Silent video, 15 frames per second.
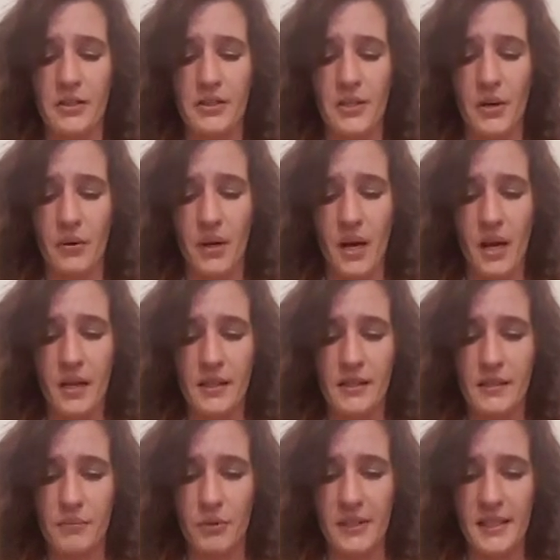So
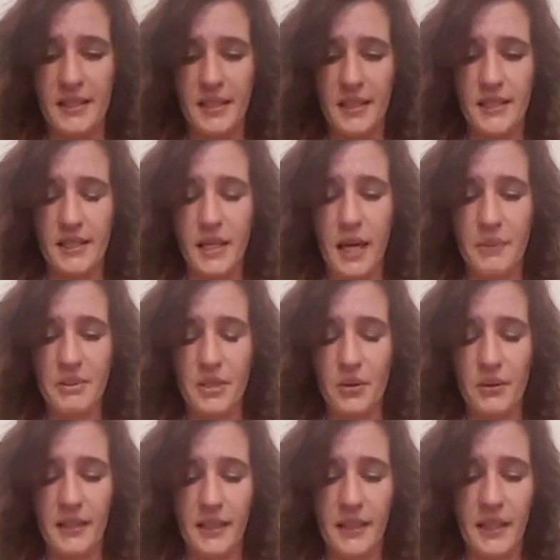with the Six of Cups,
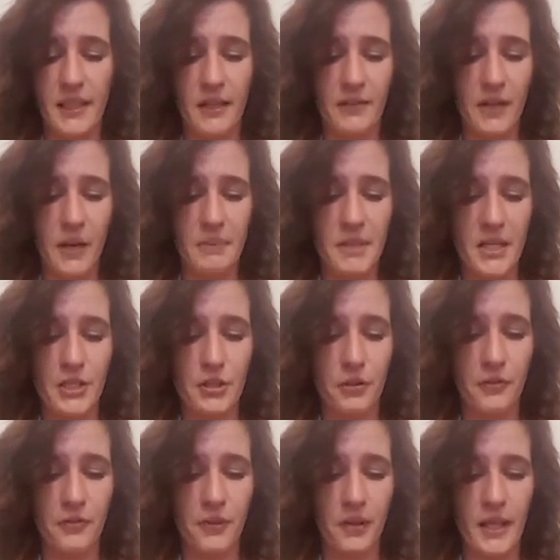though, and the King of Cups, I
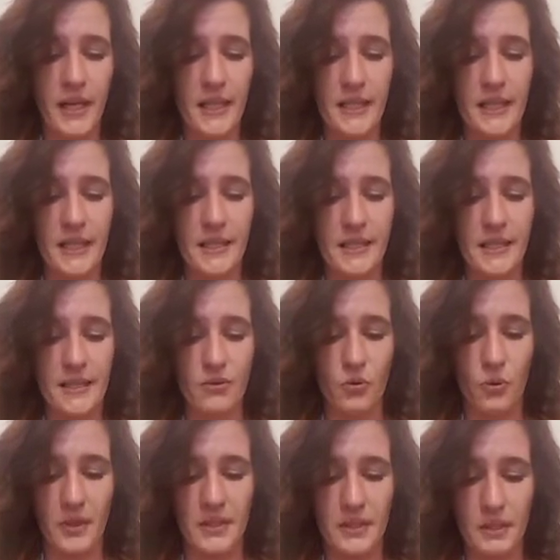do feel like this is
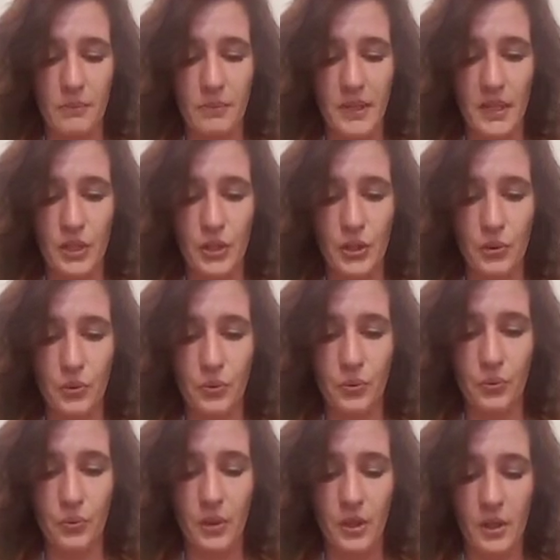going to be
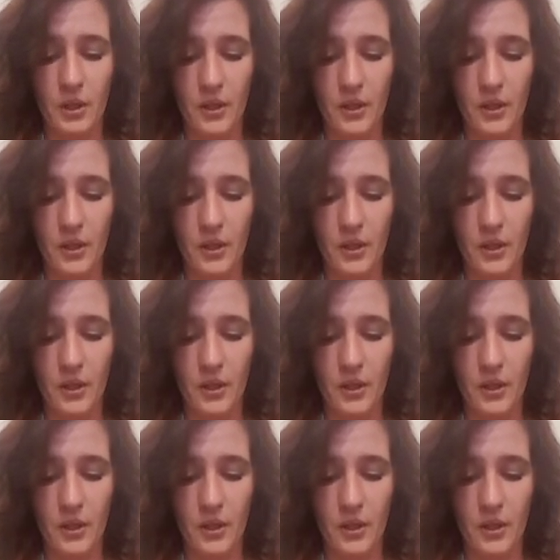you